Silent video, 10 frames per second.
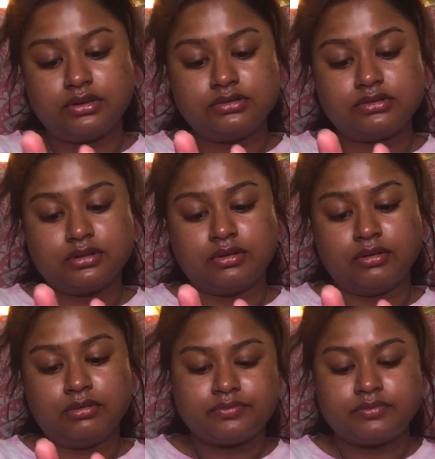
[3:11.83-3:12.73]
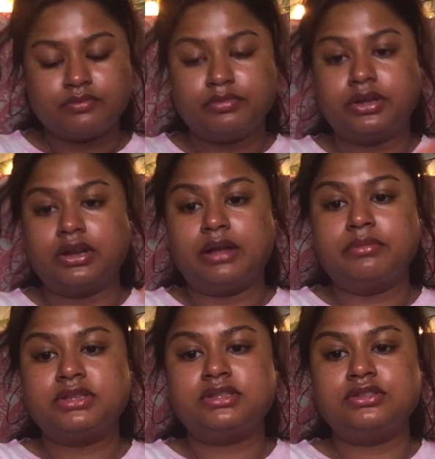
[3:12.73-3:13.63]
So, but I
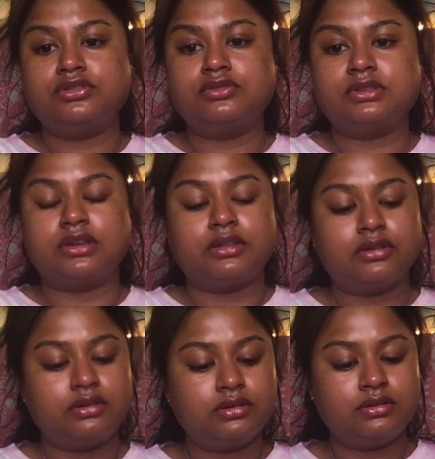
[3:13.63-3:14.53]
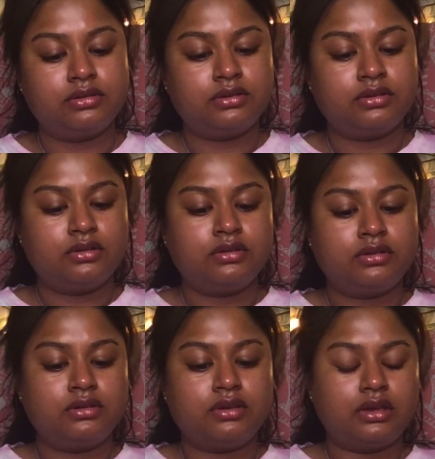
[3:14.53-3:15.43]
mix these 2 together
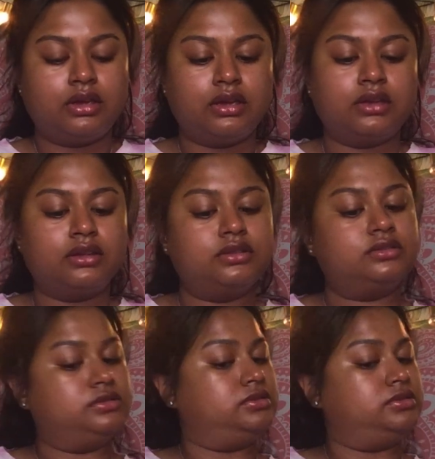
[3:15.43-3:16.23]
and